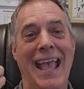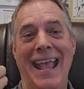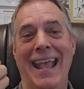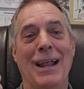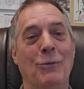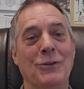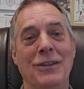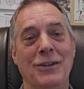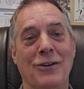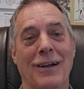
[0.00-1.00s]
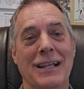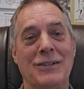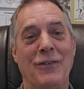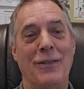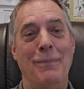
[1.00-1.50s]
and we'll do the drawings
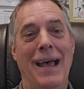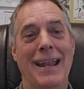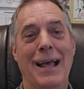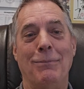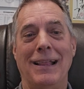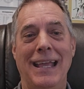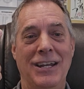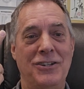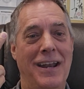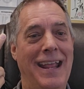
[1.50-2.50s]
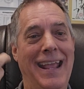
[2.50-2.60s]
for the patent application,